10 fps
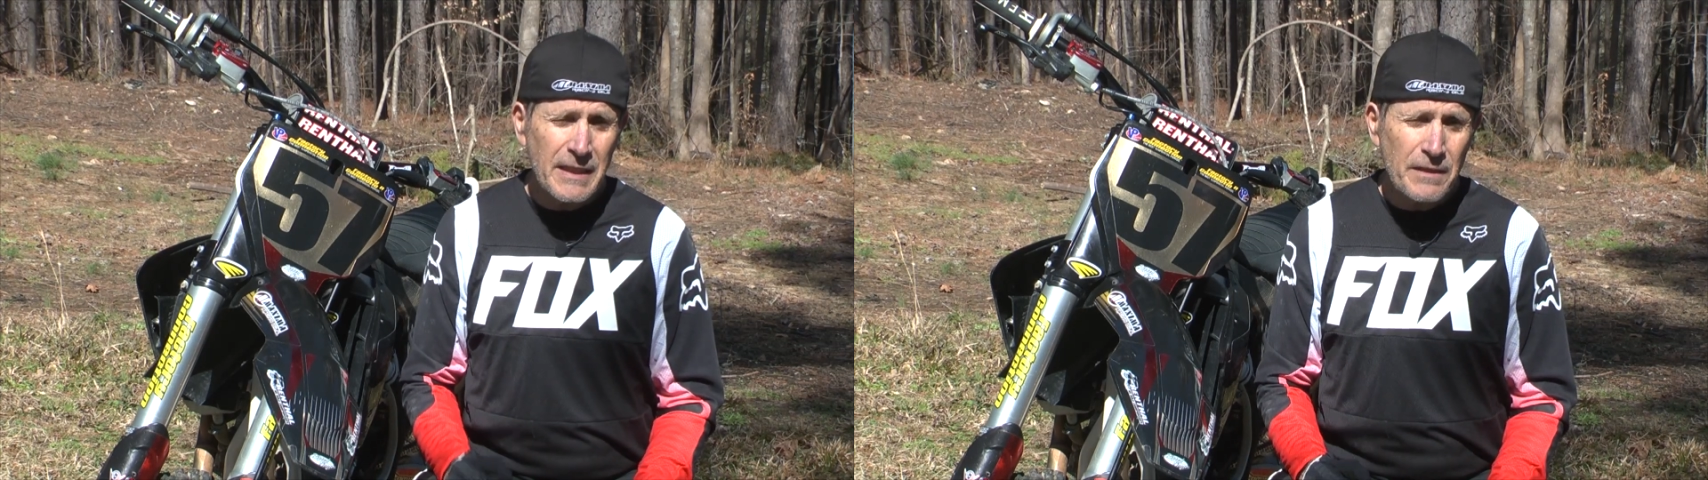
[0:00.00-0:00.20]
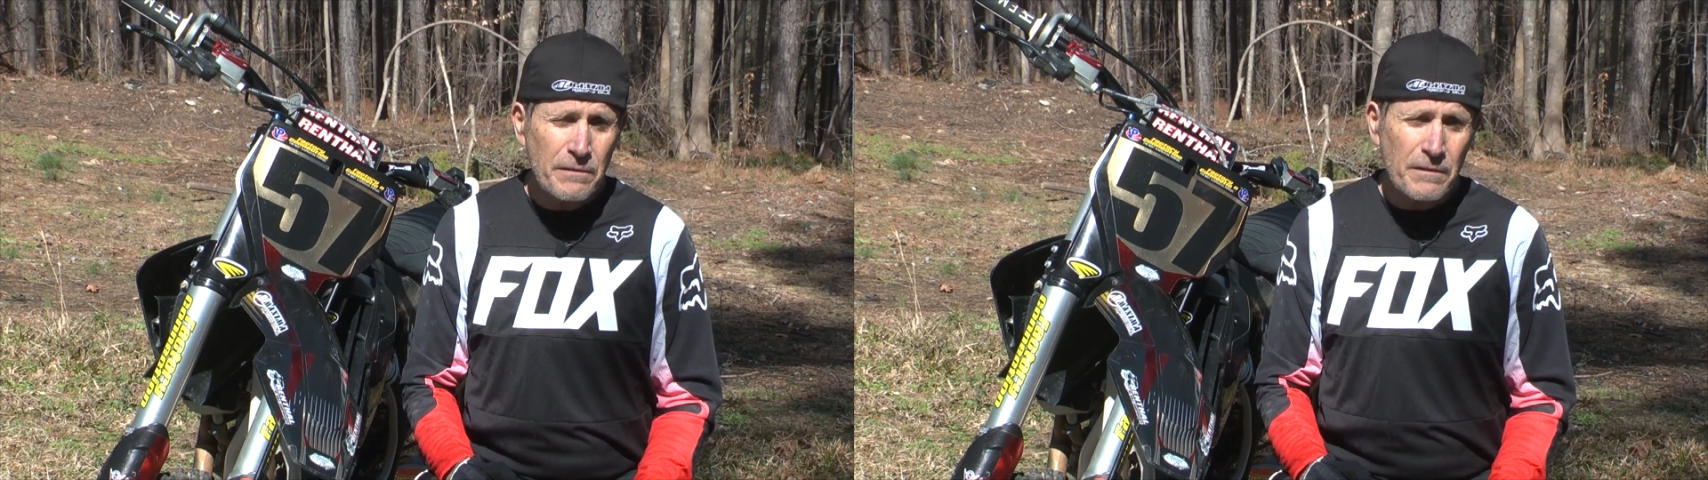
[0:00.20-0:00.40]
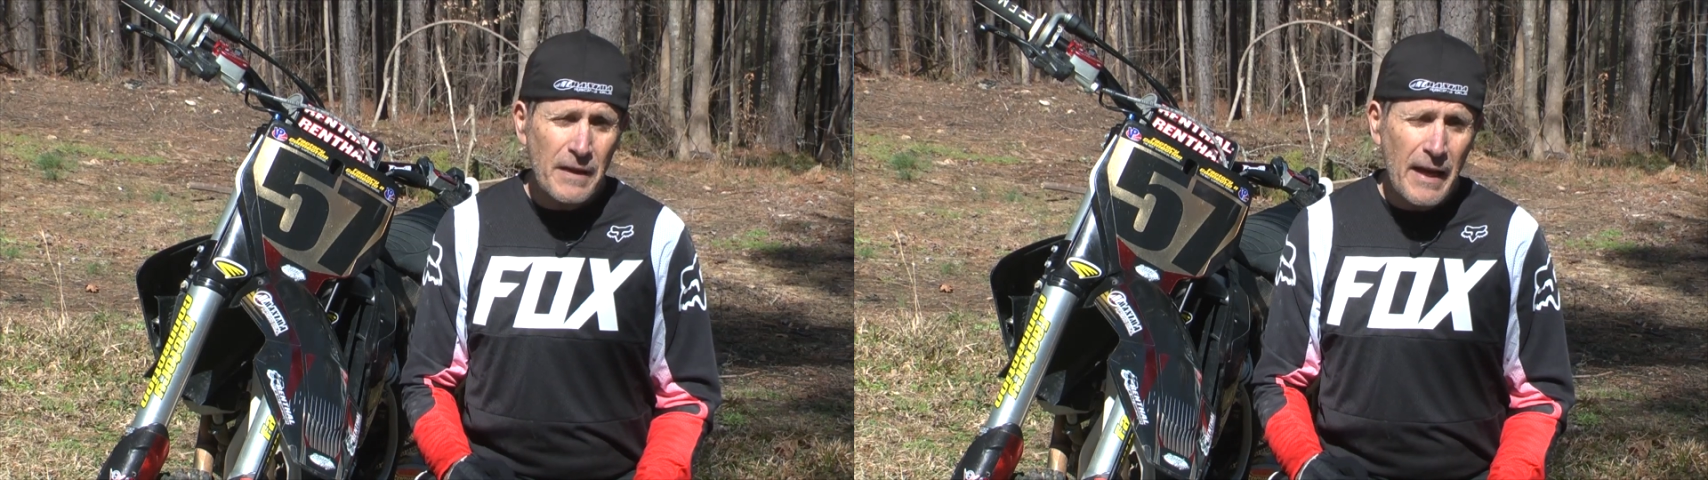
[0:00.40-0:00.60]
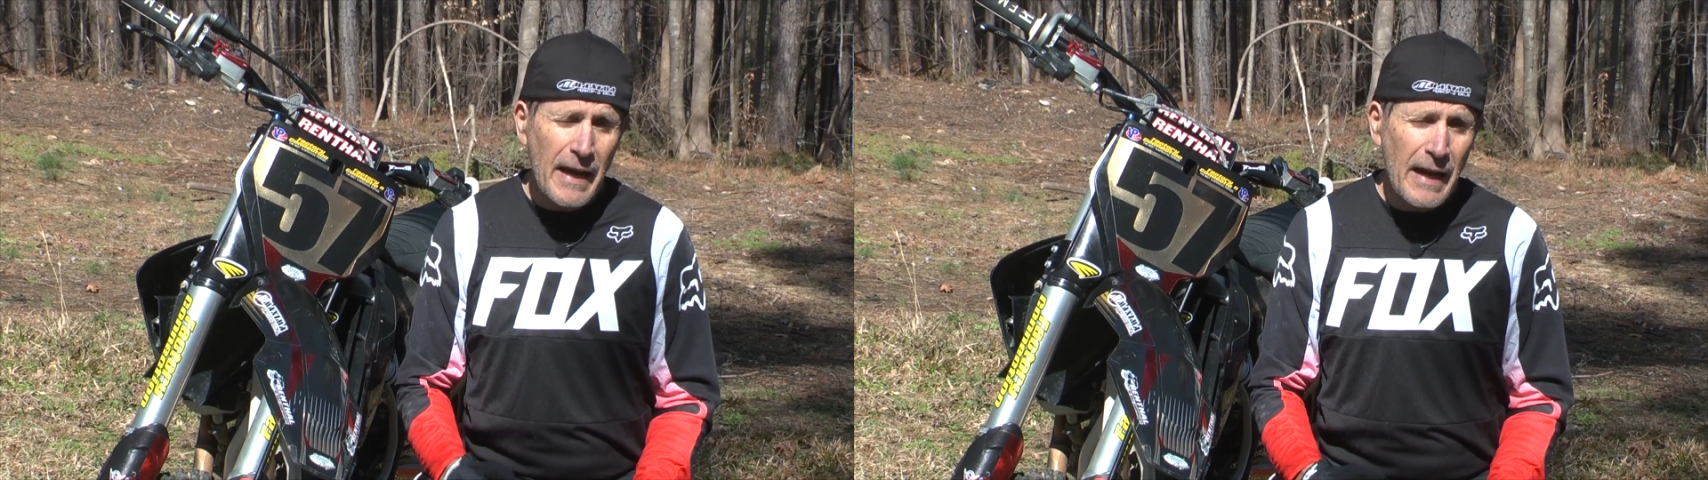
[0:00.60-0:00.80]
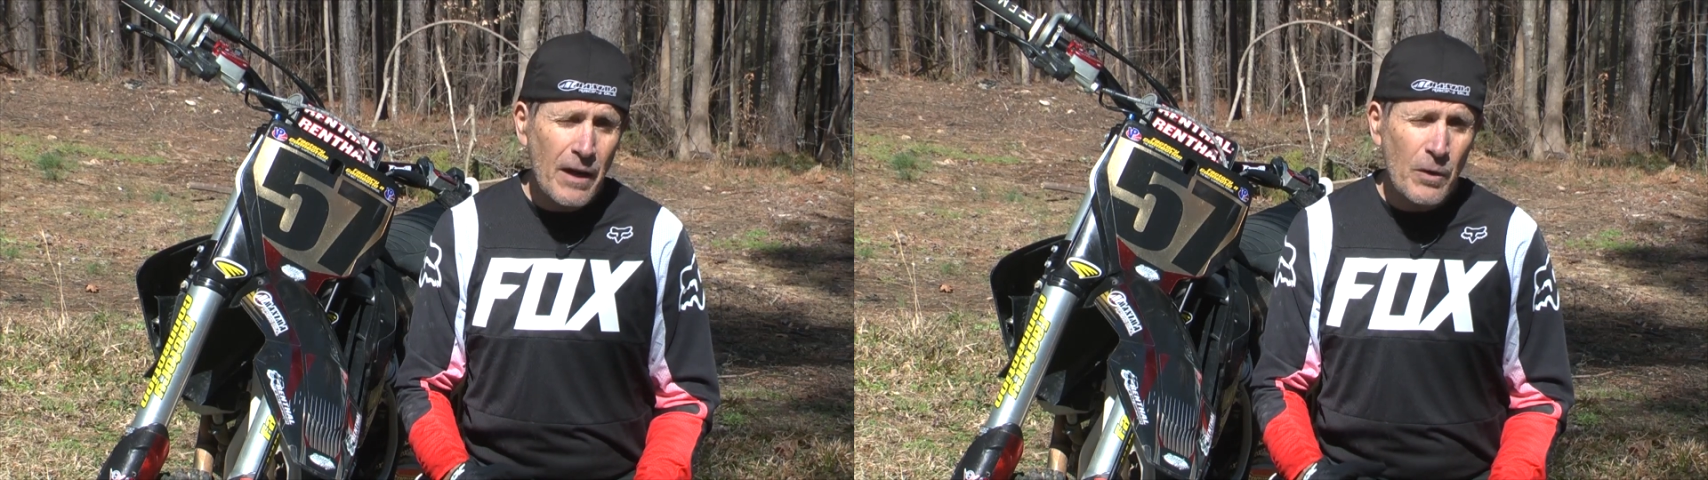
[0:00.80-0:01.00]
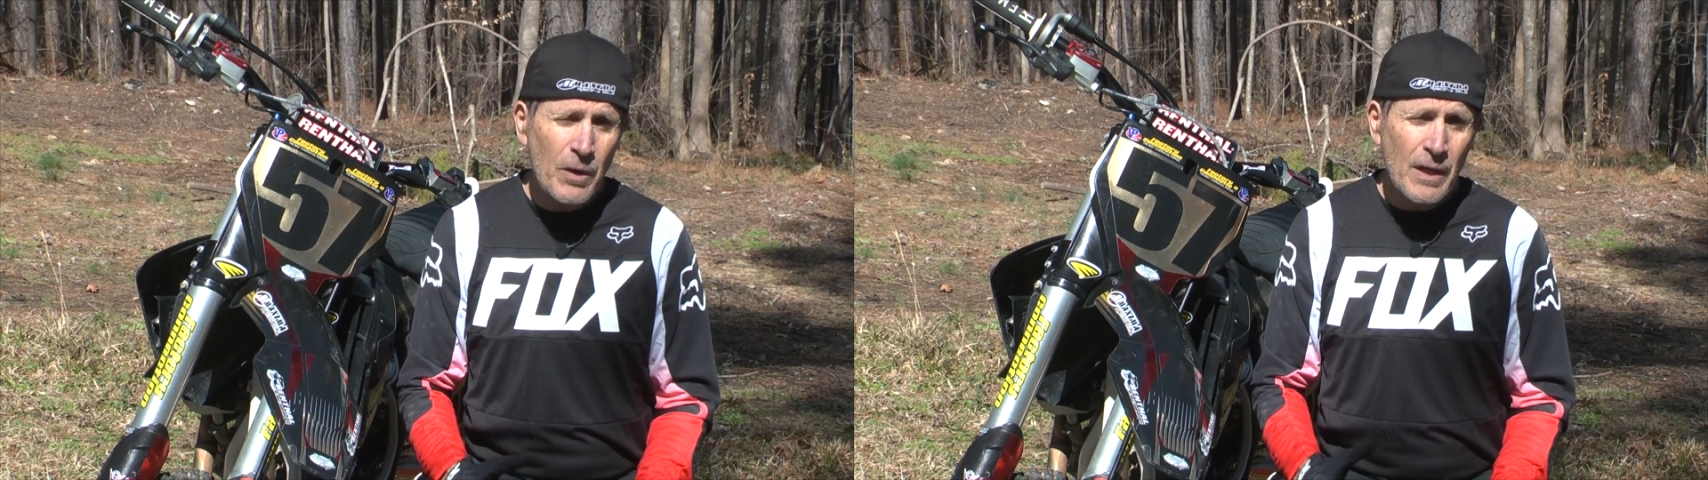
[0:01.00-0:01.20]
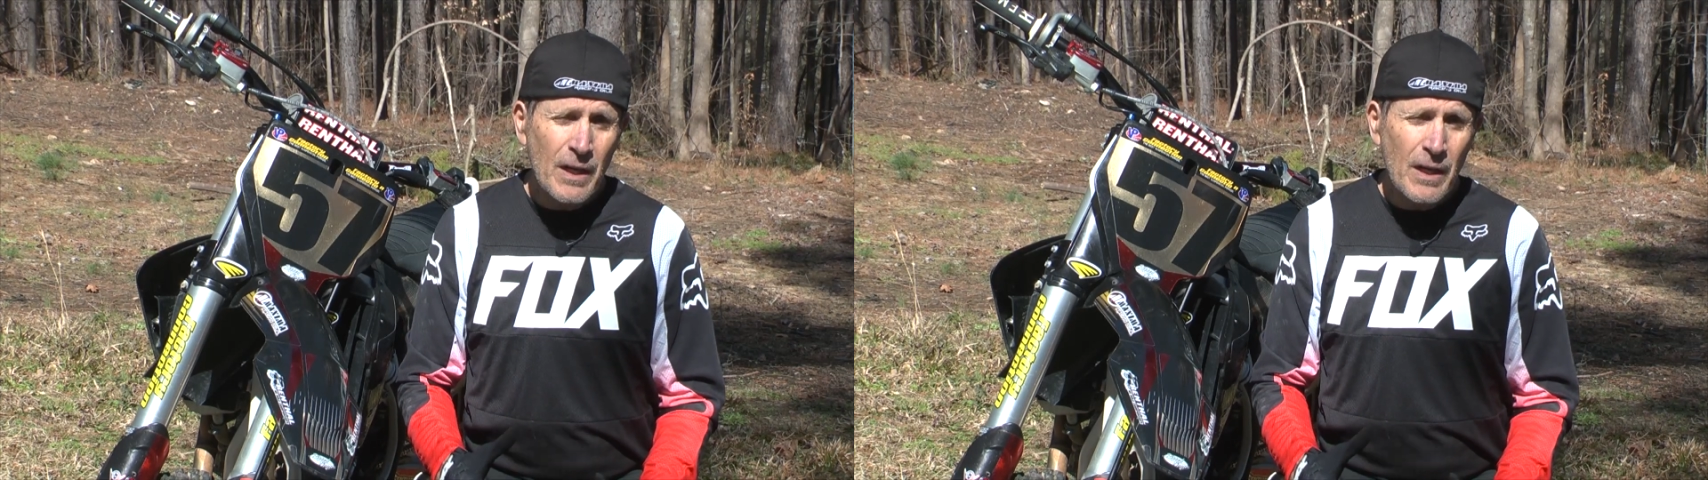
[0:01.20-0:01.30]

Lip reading: if, how,